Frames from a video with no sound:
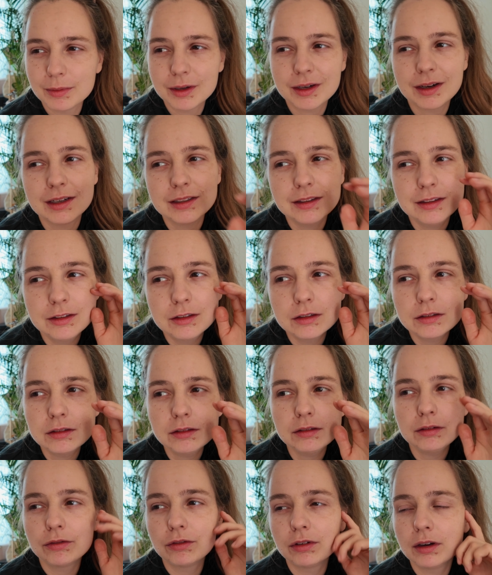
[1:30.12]
but I
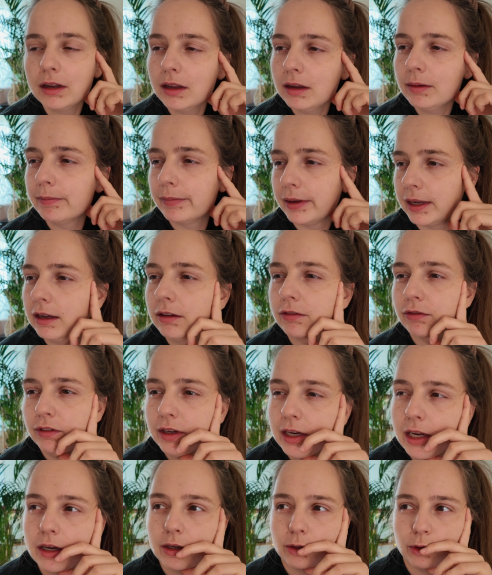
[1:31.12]
don't really make
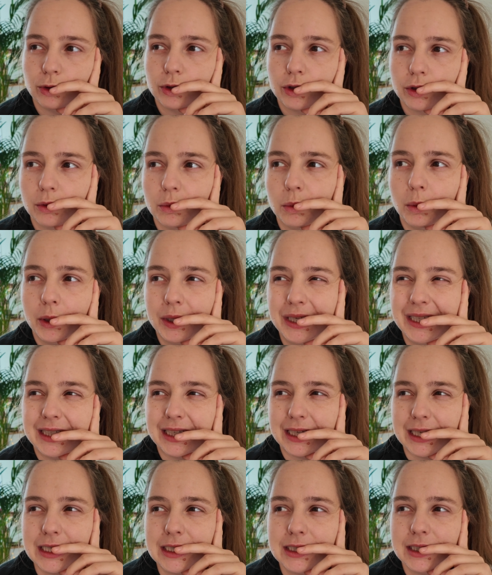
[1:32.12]
videos. So what
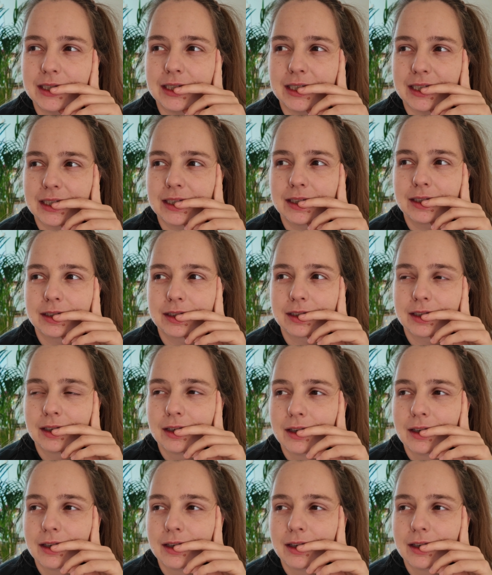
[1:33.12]
is this?